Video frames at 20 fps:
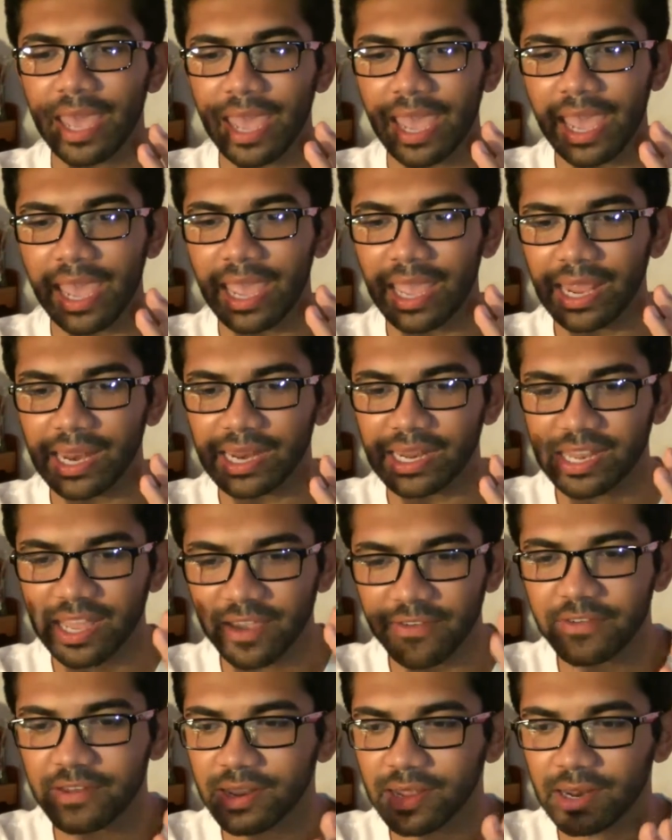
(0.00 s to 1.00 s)
and
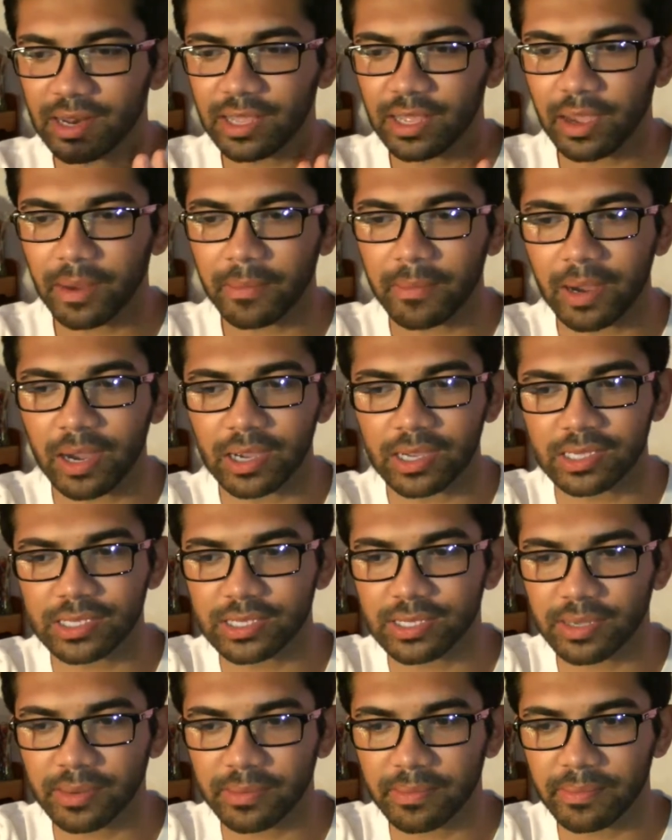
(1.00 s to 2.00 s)
definitely amongst